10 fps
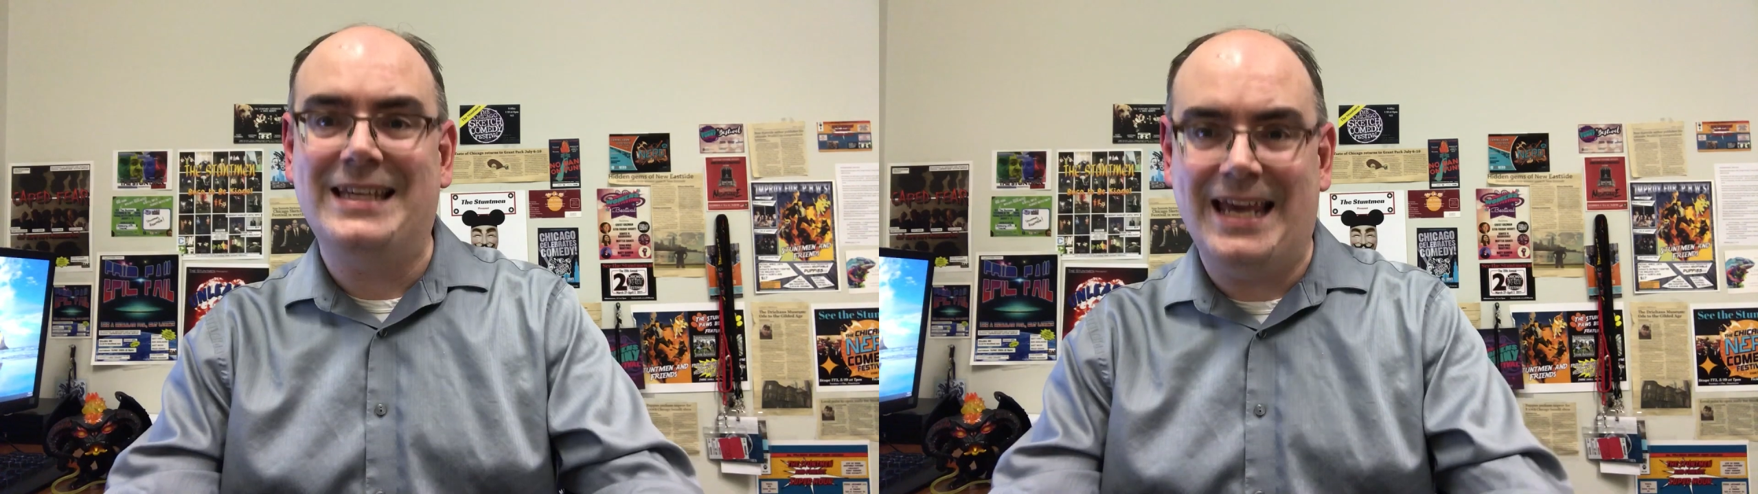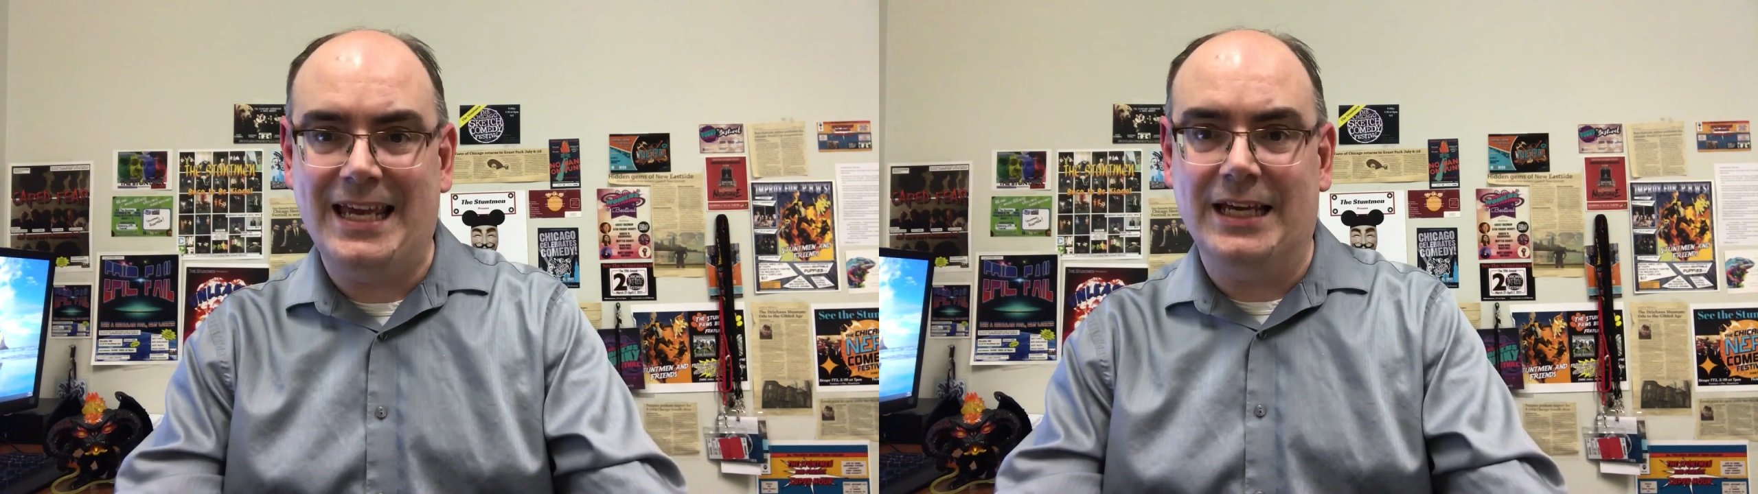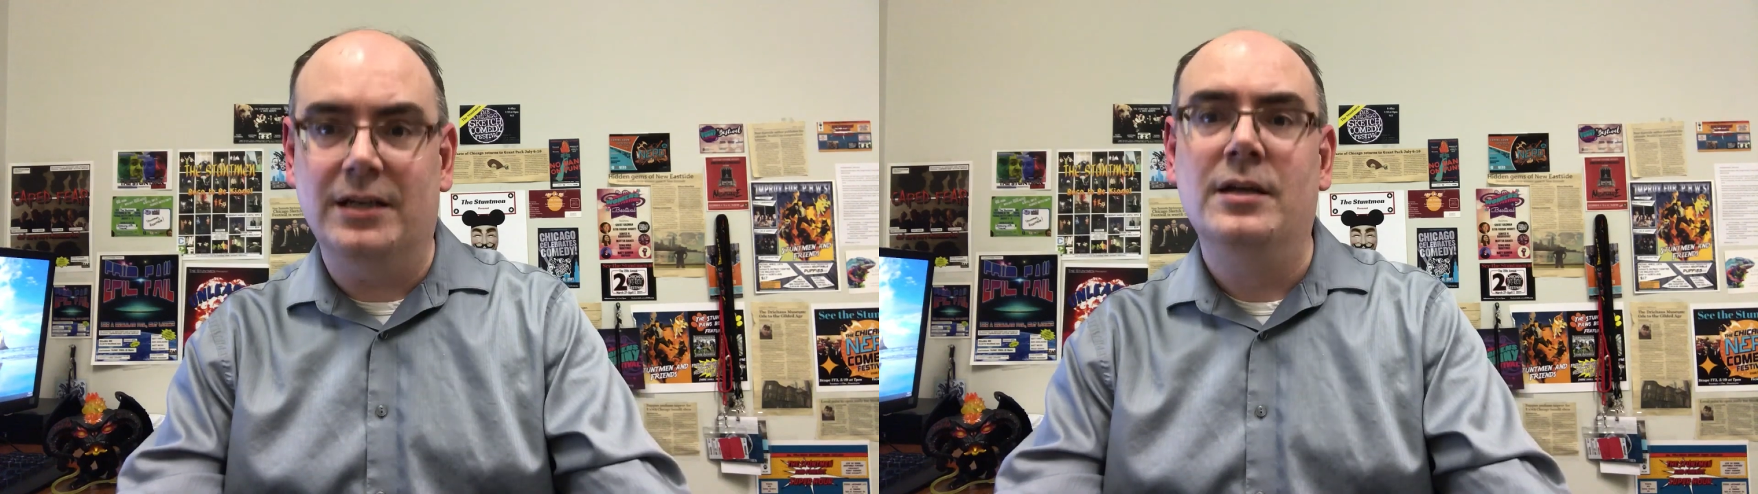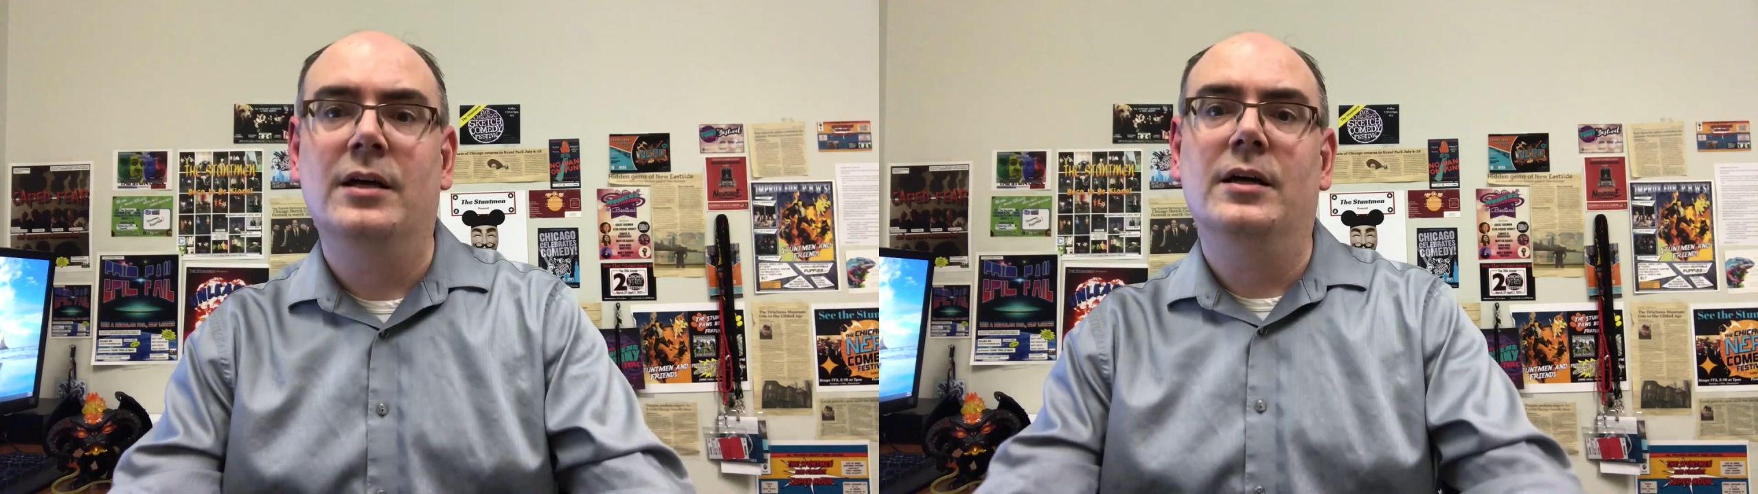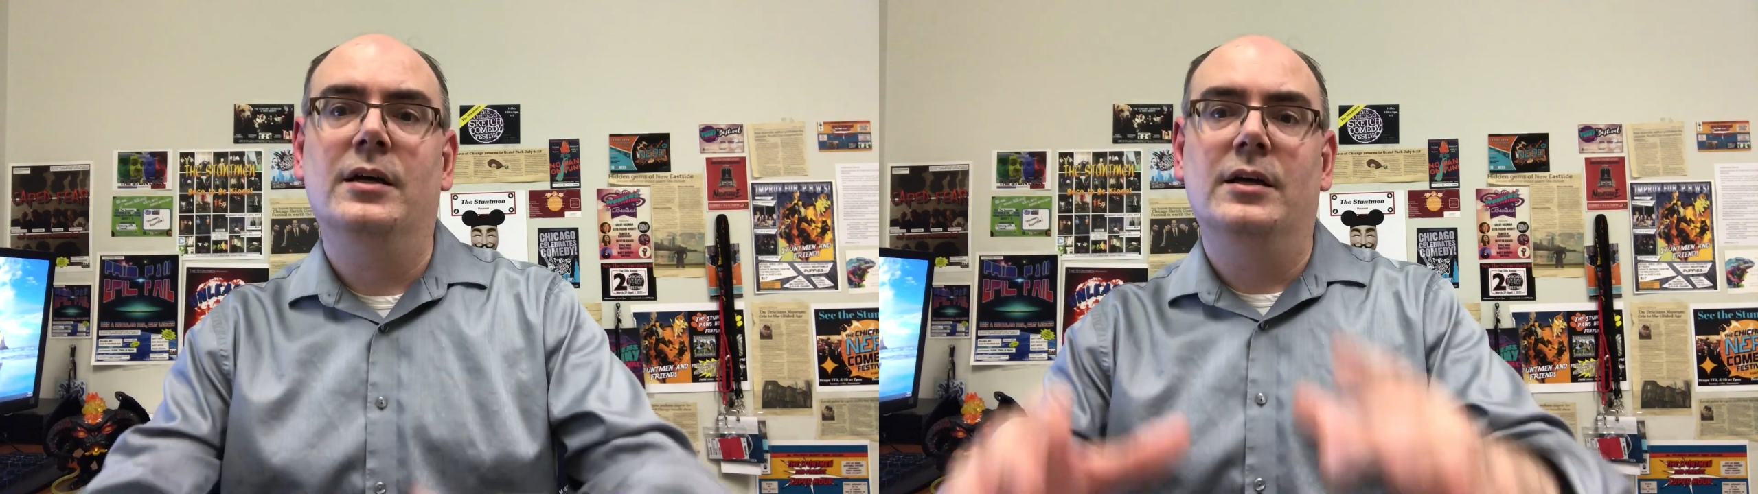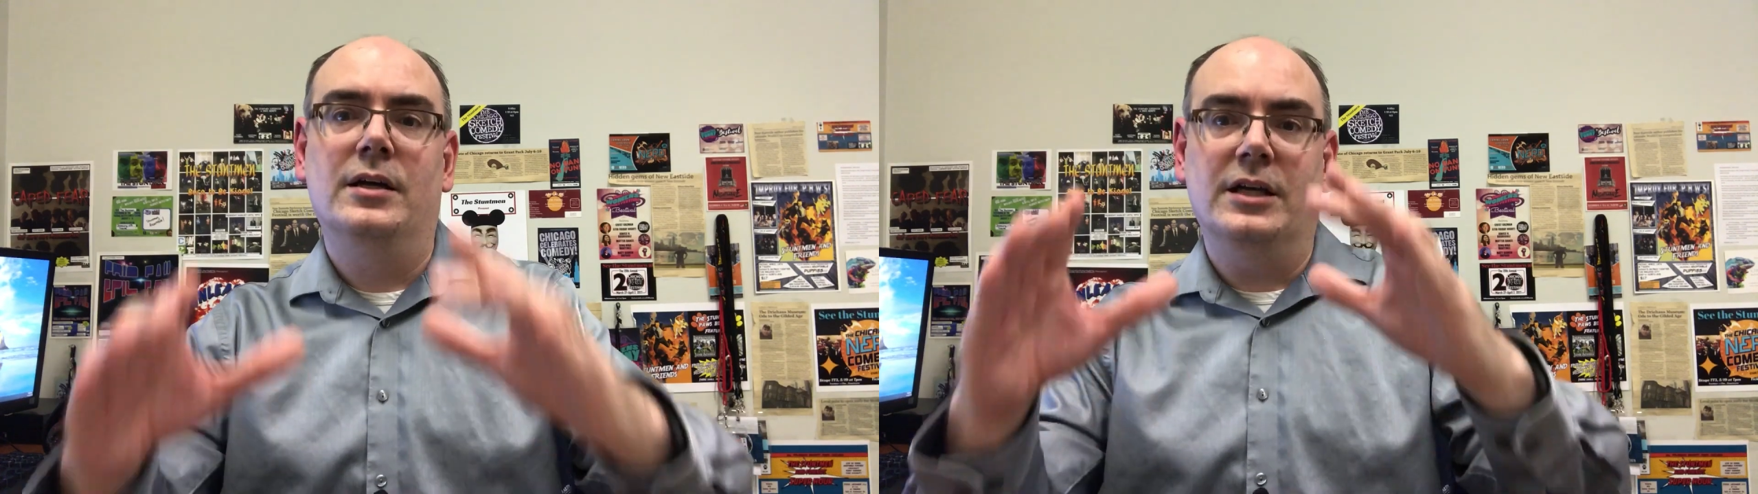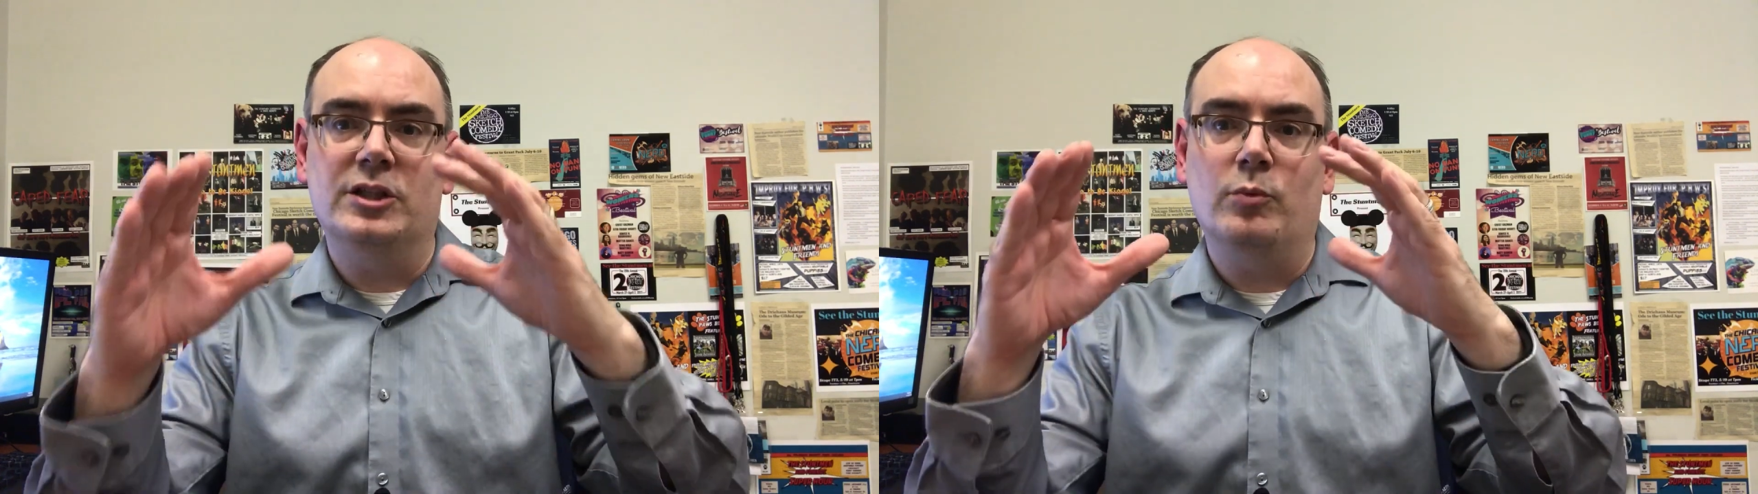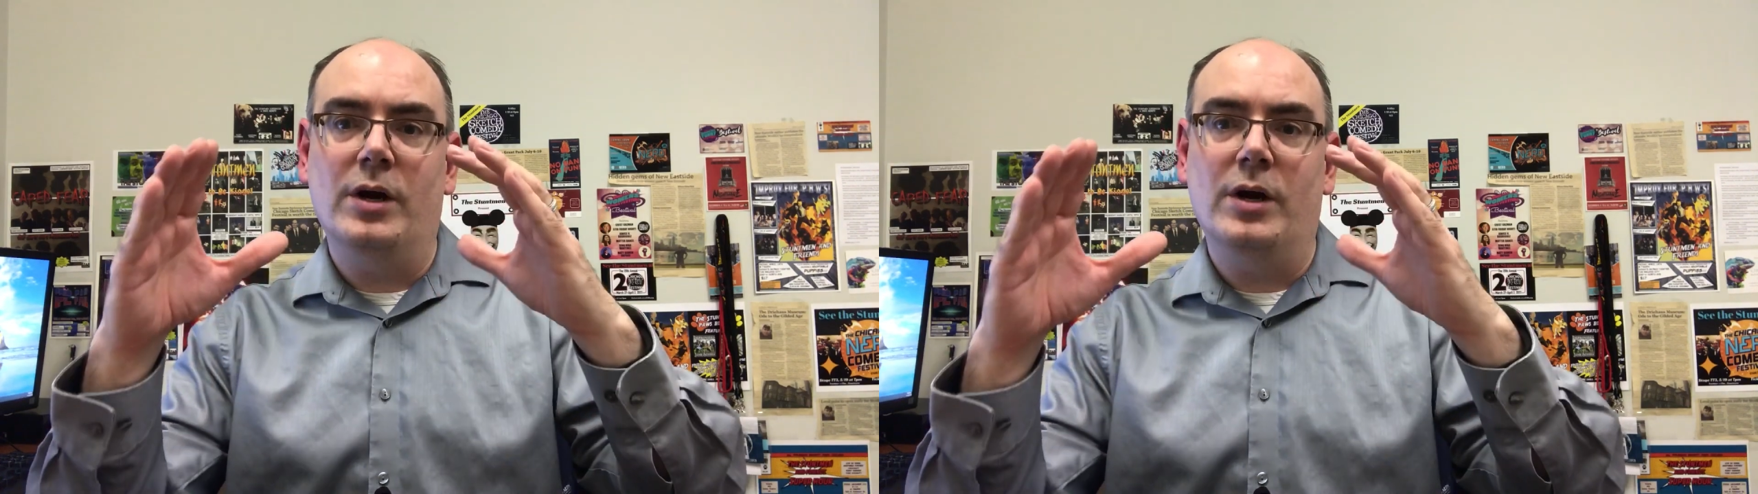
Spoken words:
King is